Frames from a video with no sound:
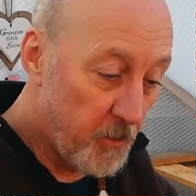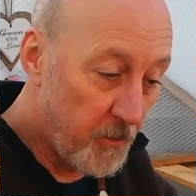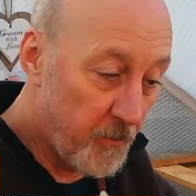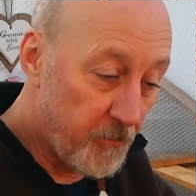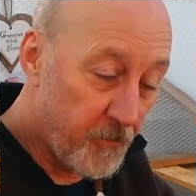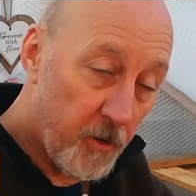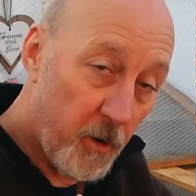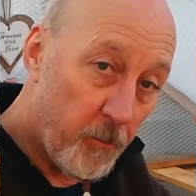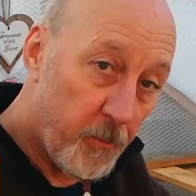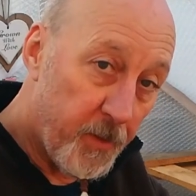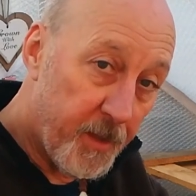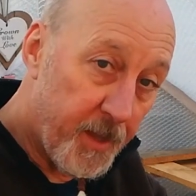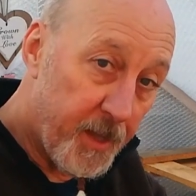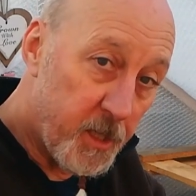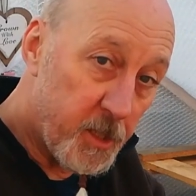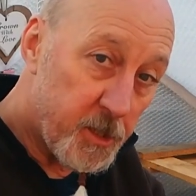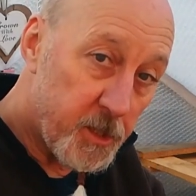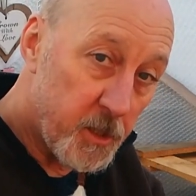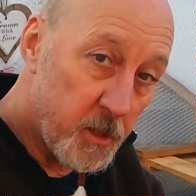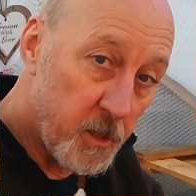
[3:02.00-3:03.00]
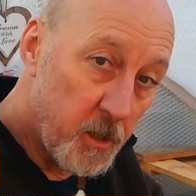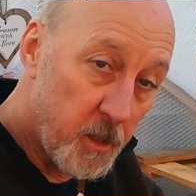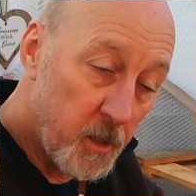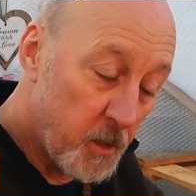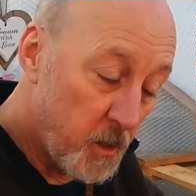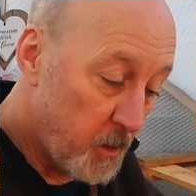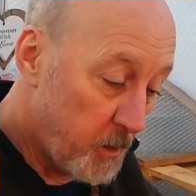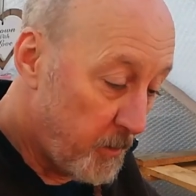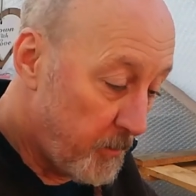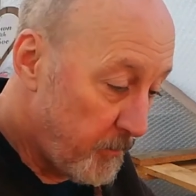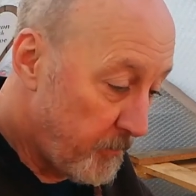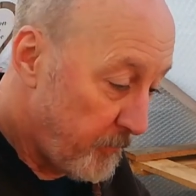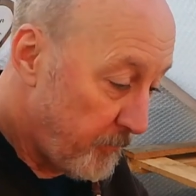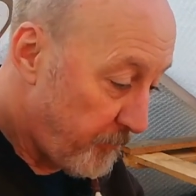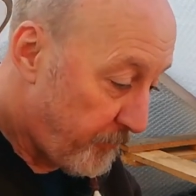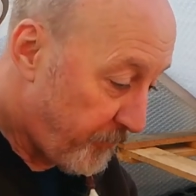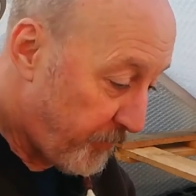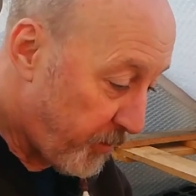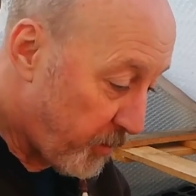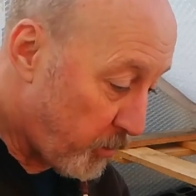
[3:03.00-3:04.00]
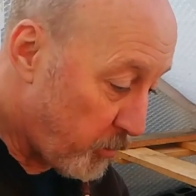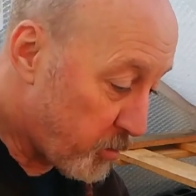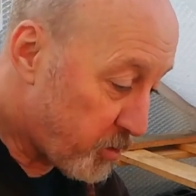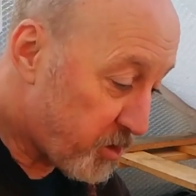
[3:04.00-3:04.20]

from these few